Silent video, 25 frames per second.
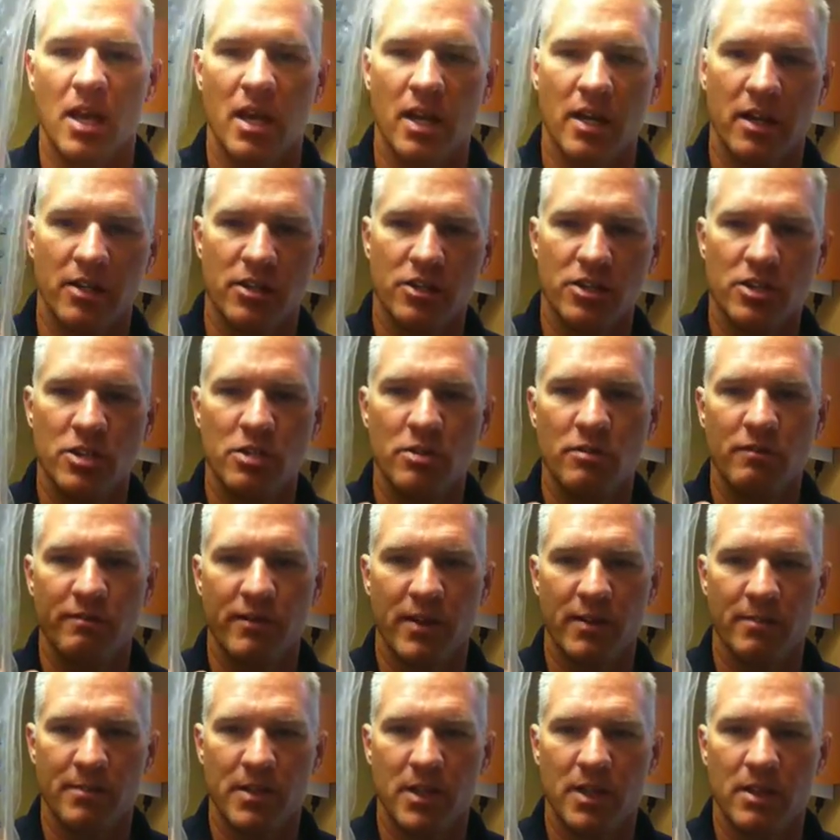in a
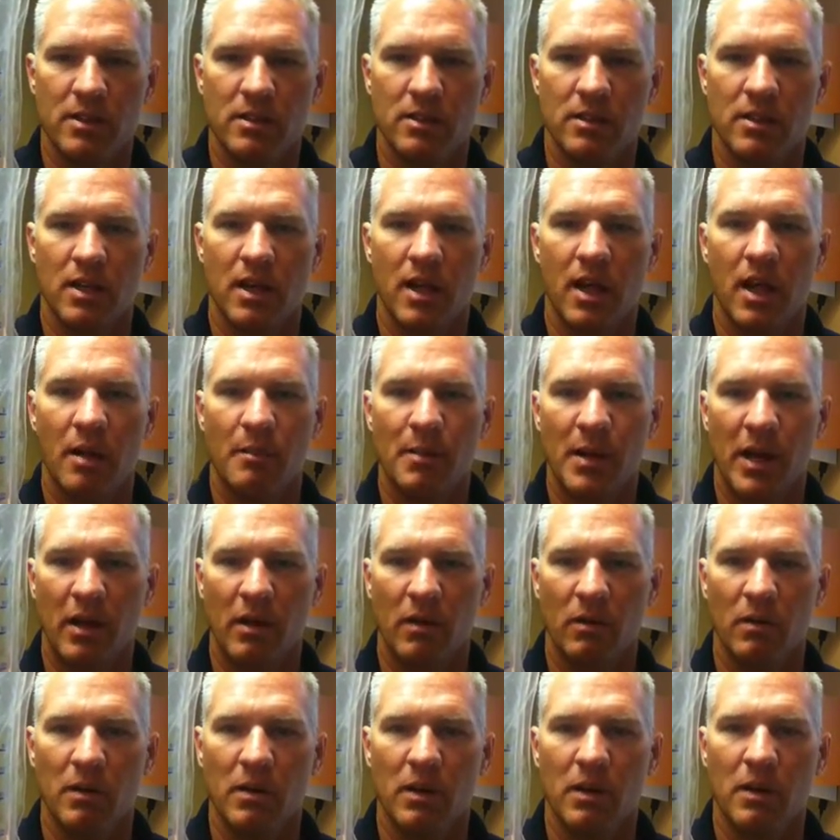250
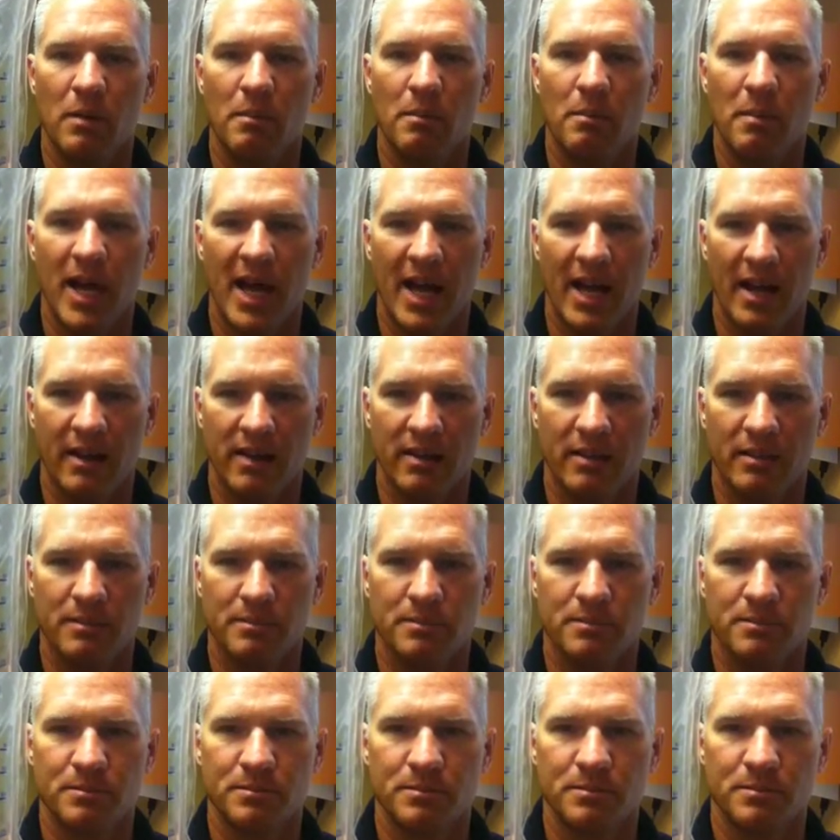ml bag.
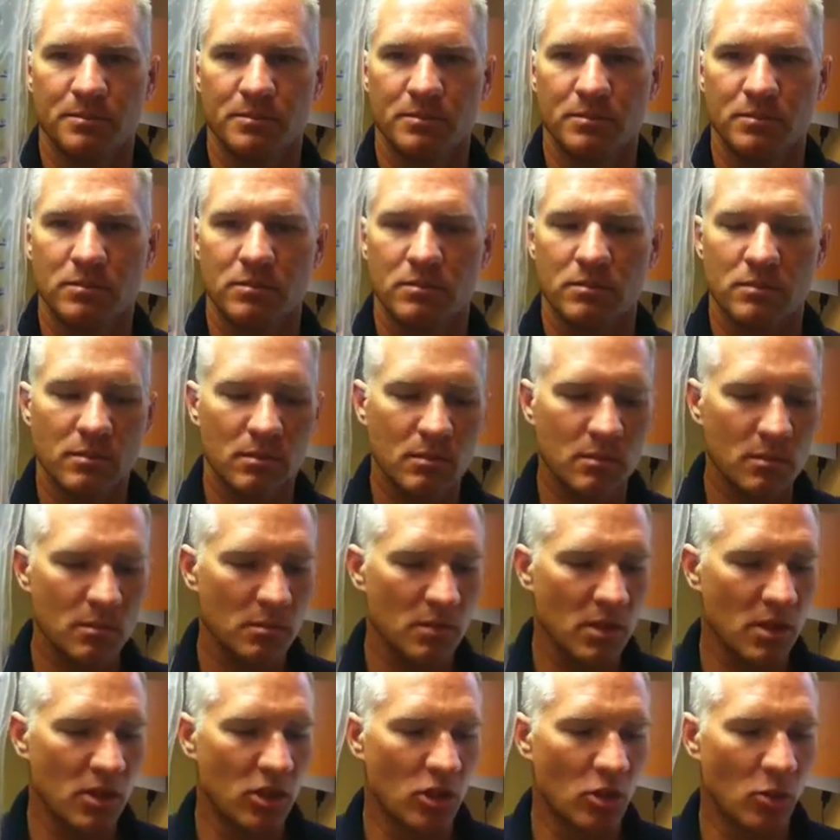
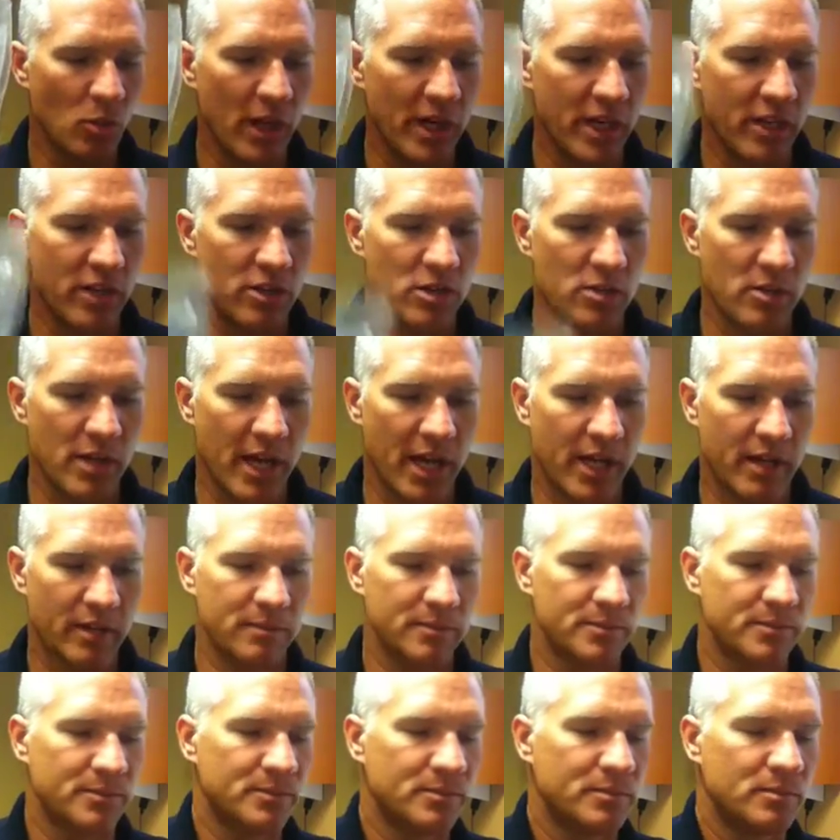The way to do
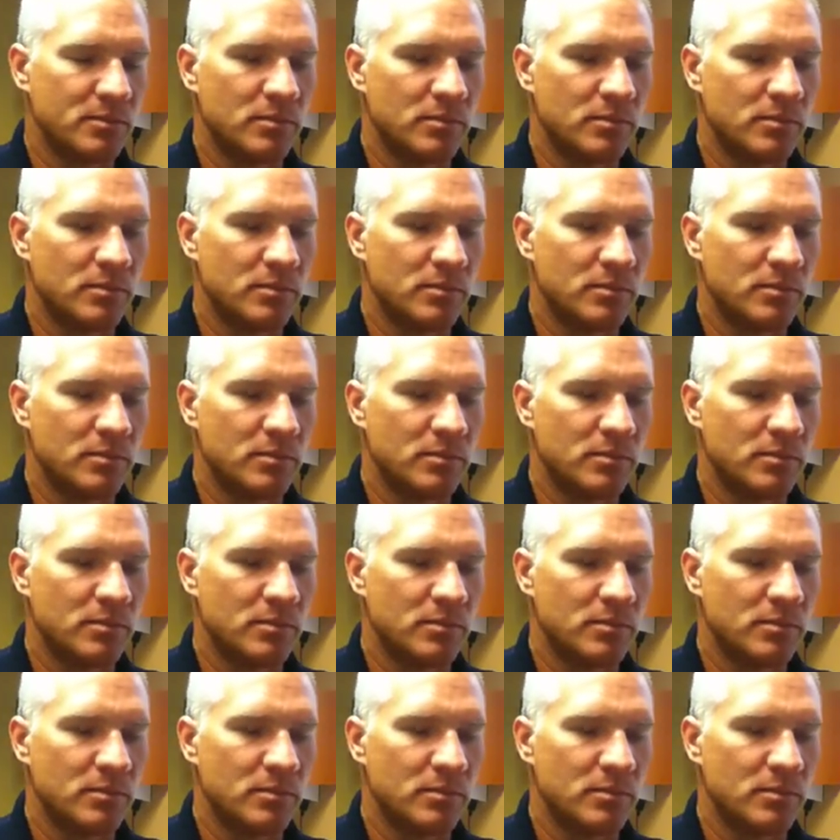that,